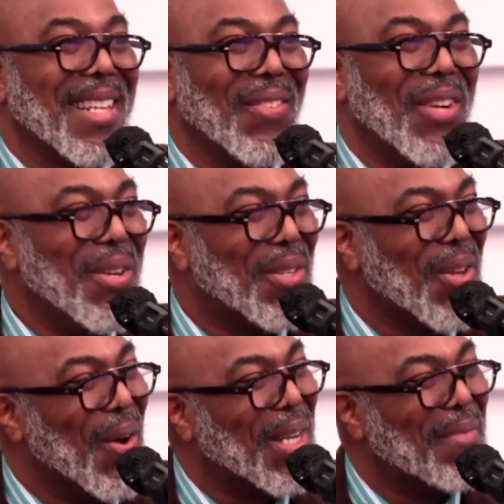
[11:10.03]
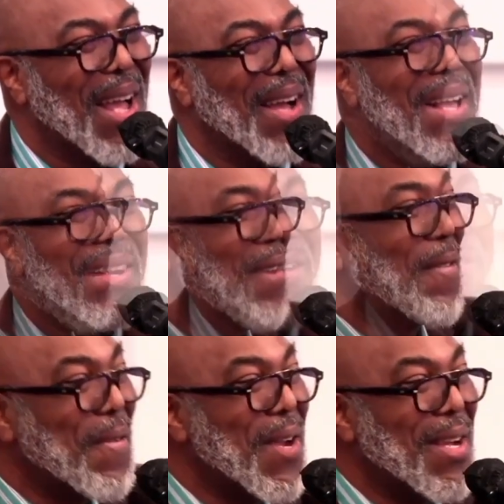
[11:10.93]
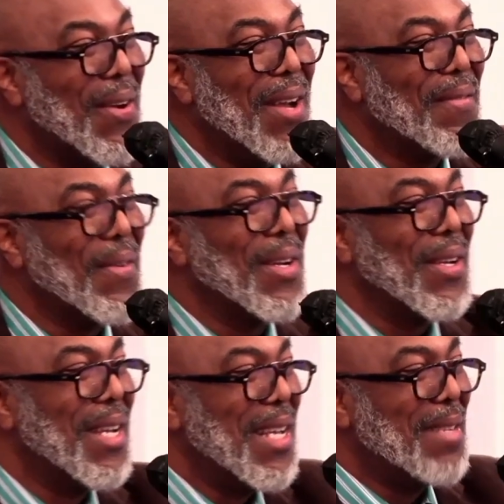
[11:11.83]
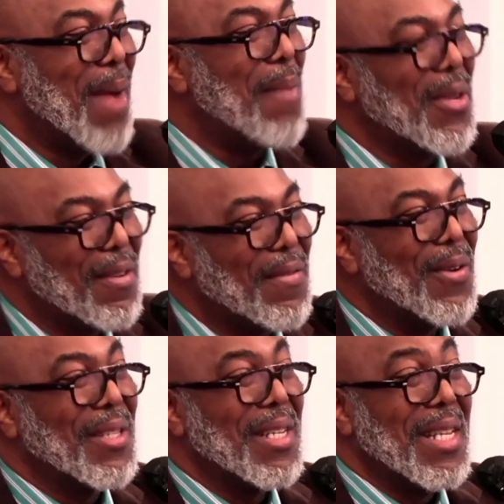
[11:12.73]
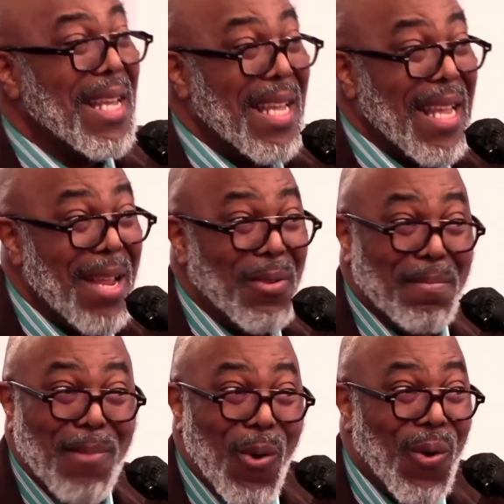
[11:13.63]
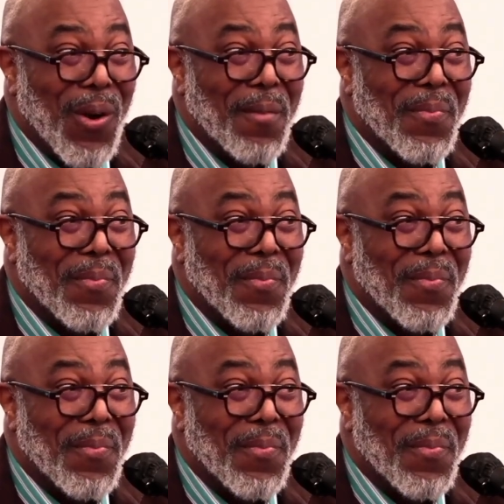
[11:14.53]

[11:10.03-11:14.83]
what are you talking about? No, for real, for real. His mom was a virgin. He was born,